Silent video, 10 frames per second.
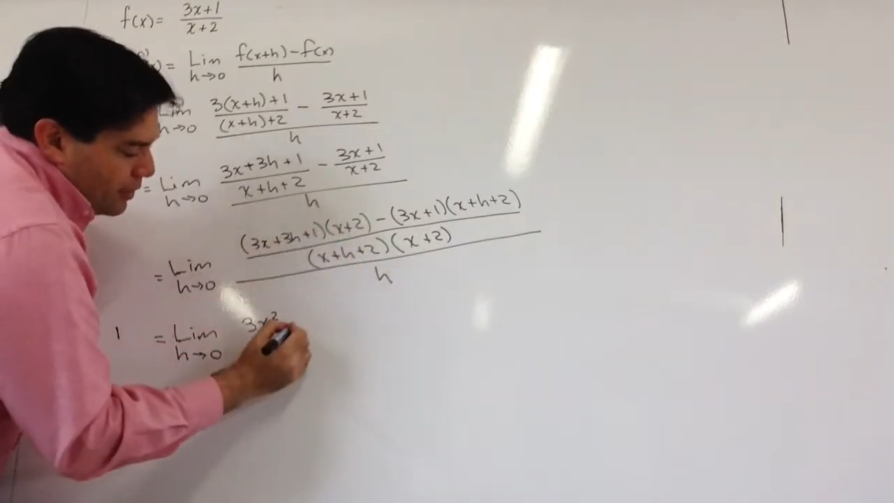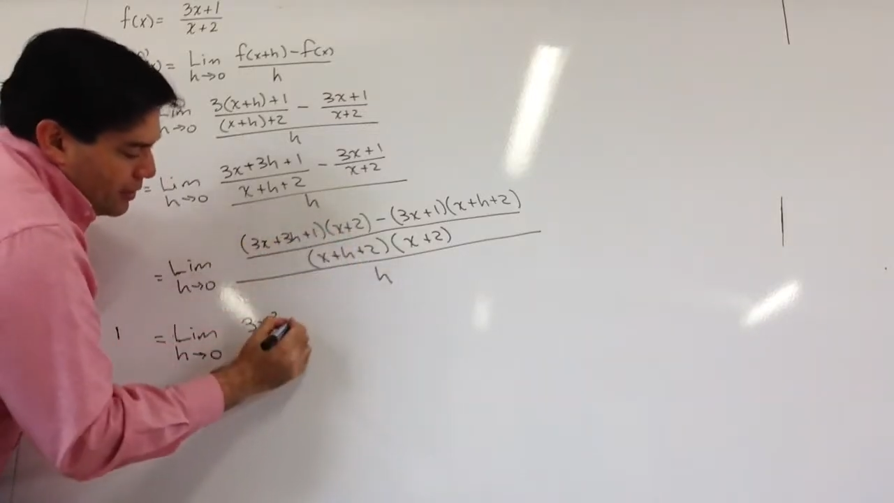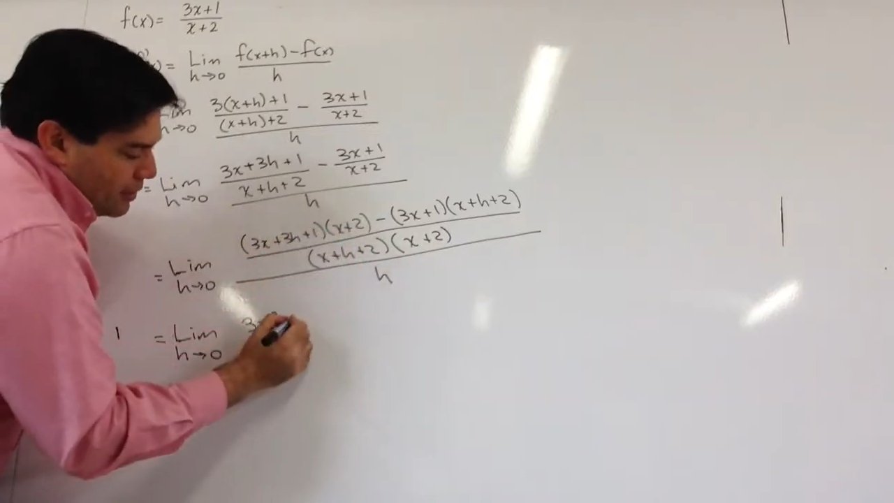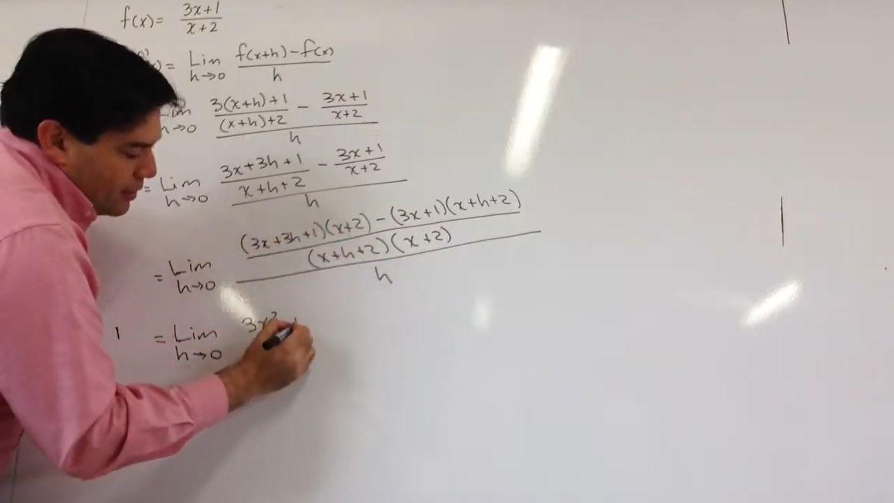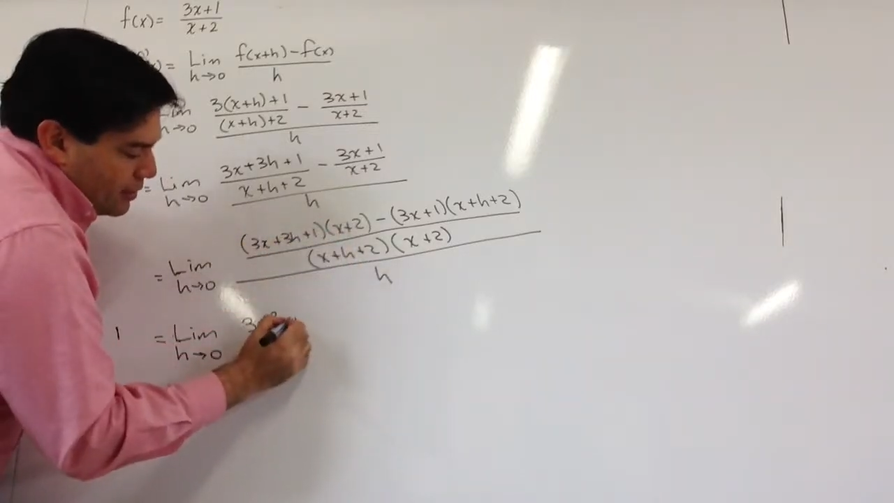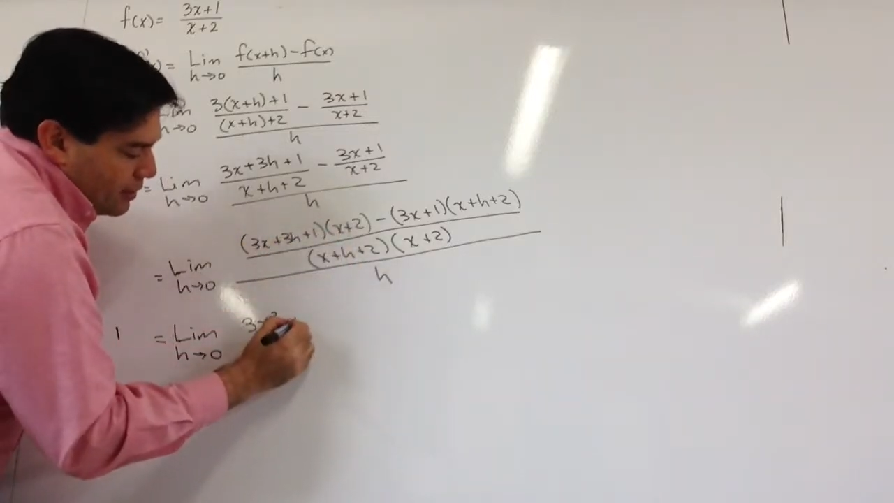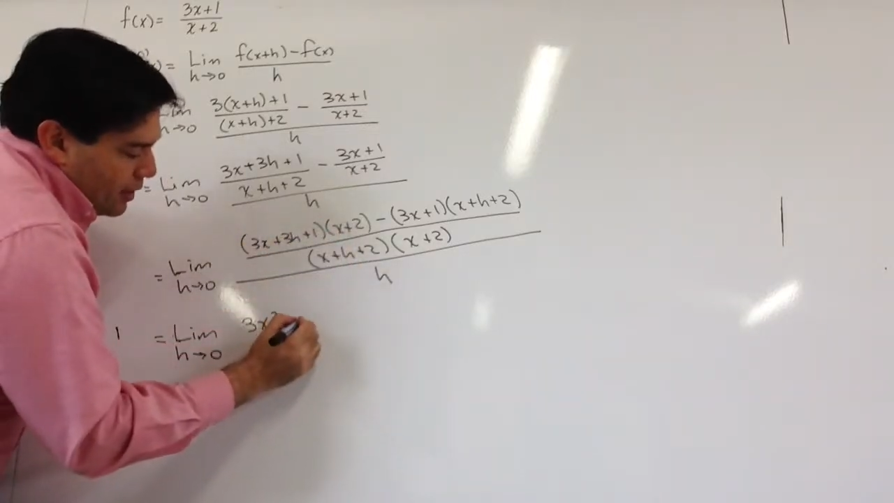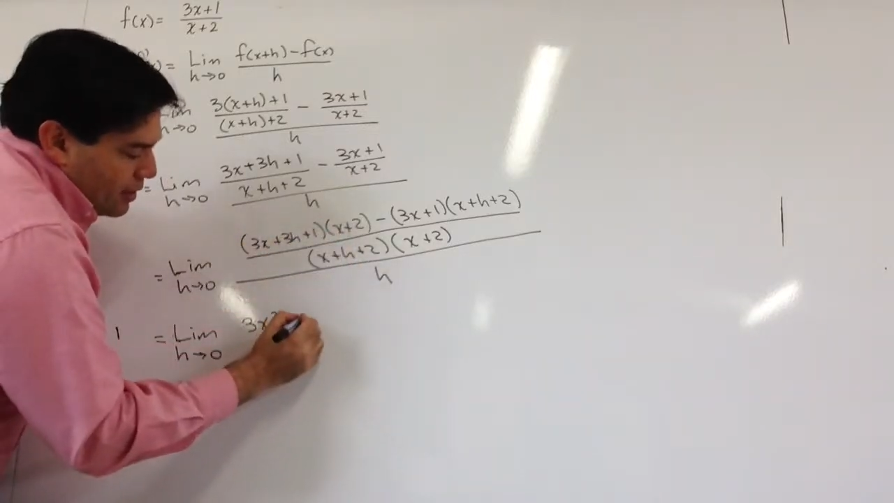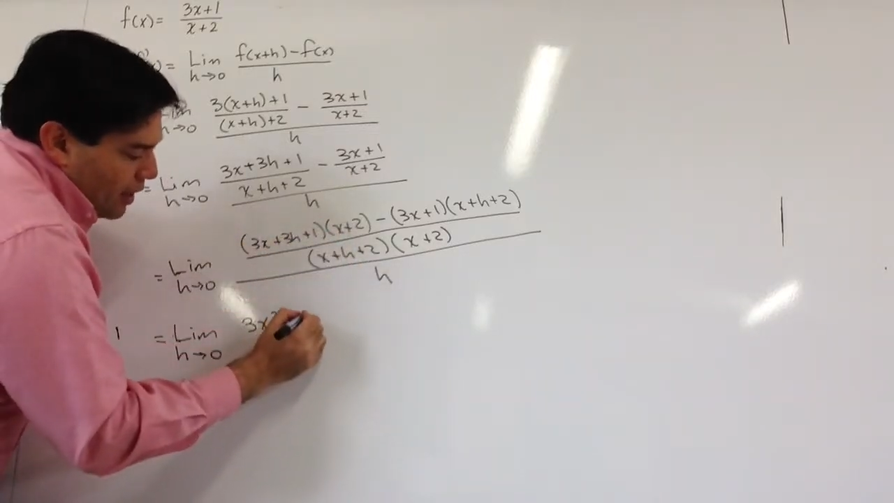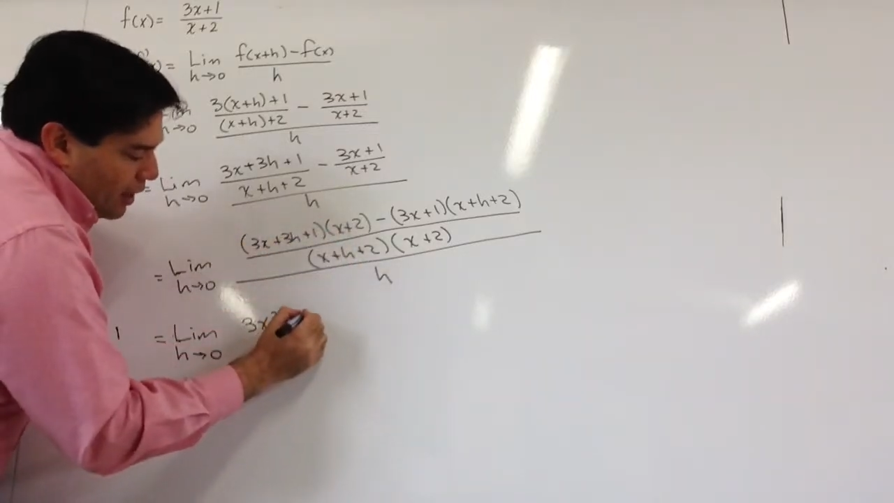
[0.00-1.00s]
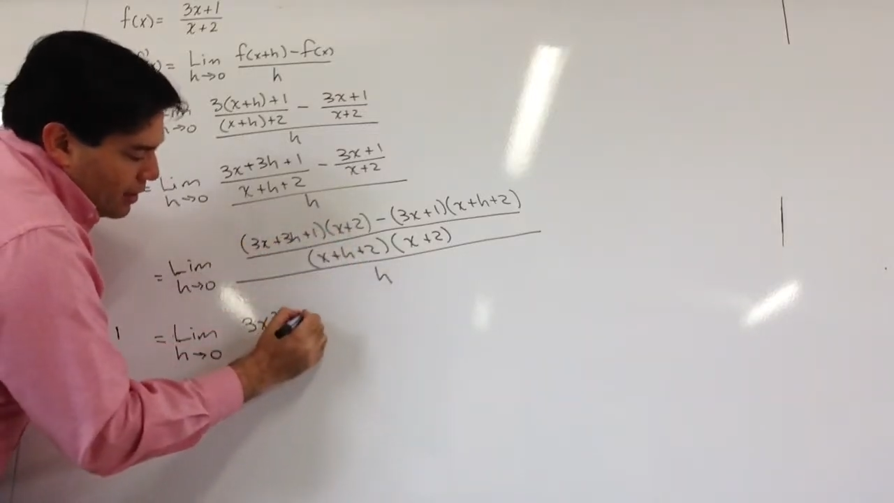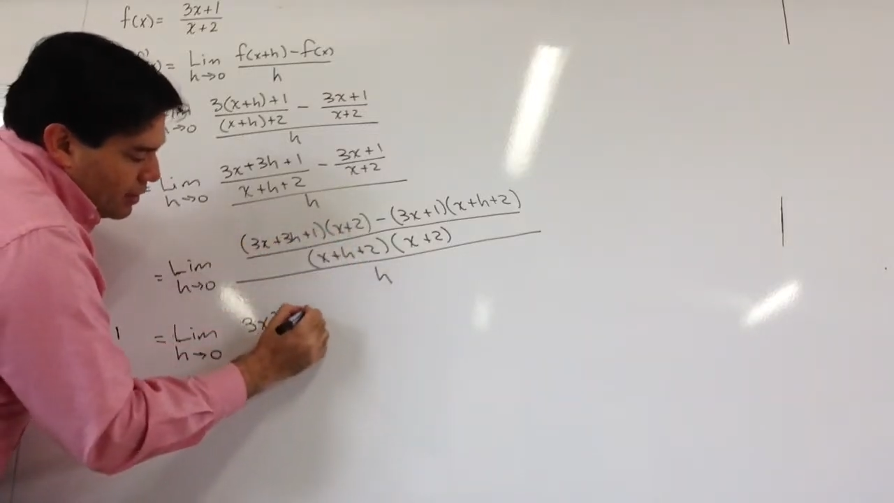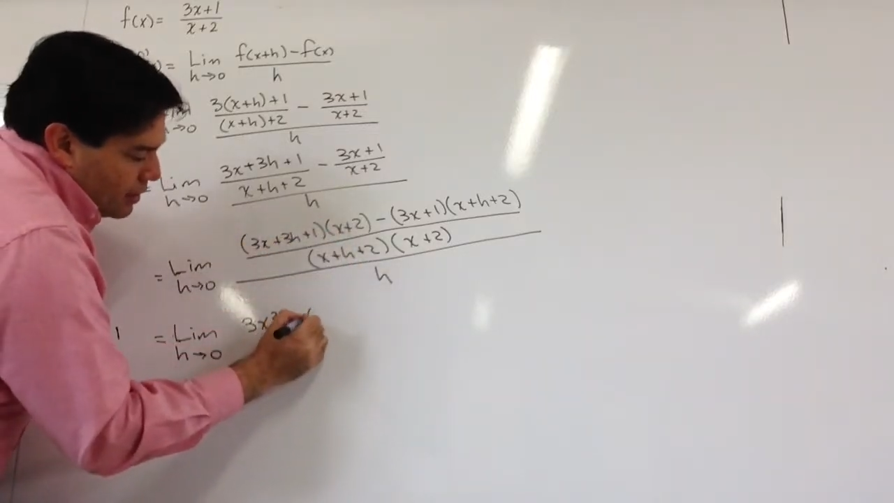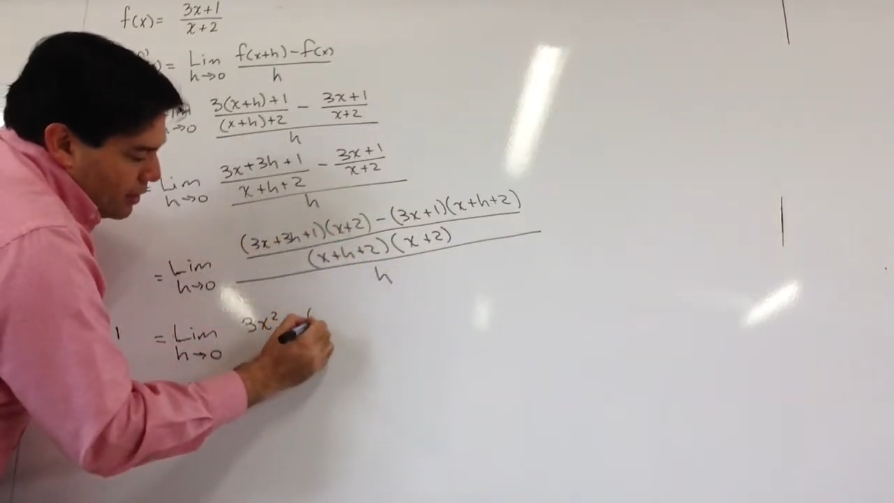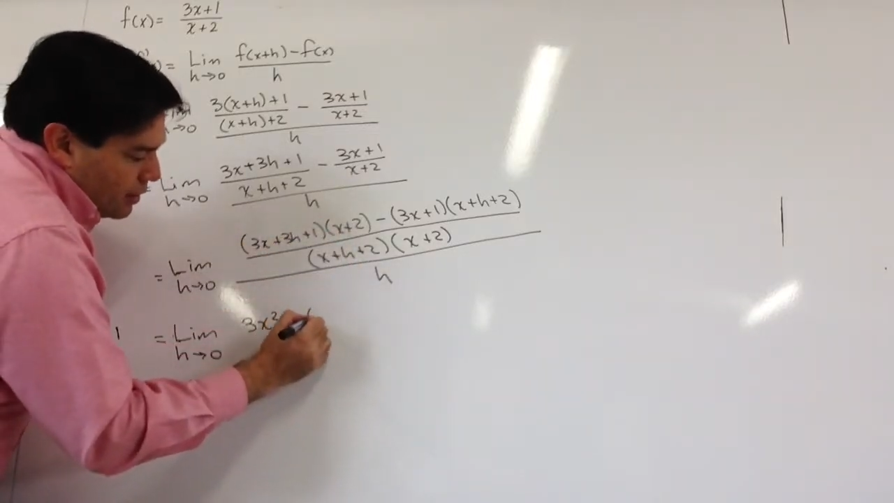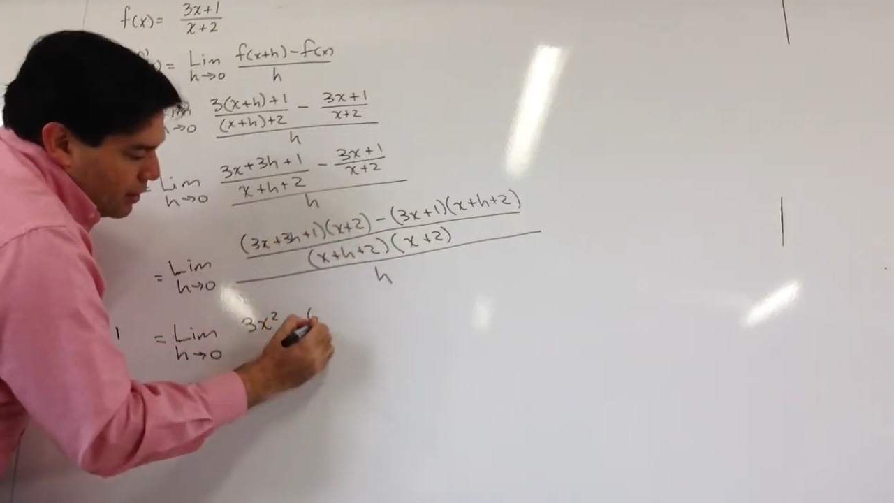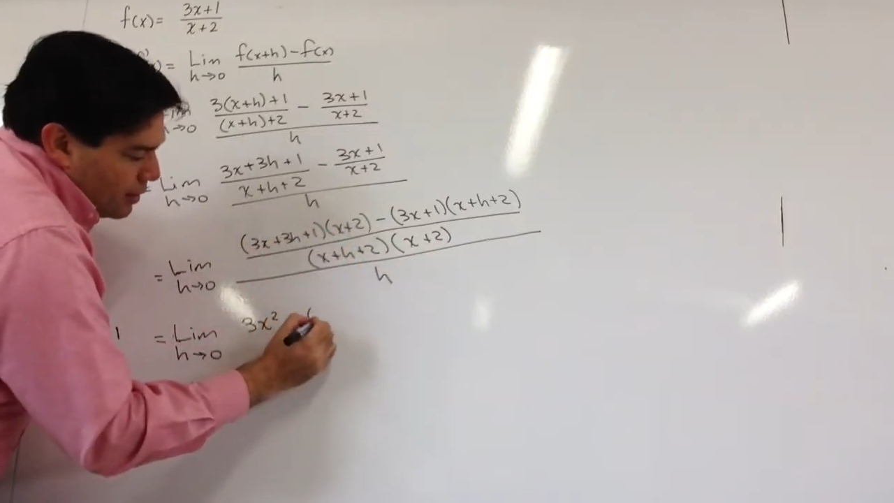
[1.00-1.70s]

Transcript: is 6x.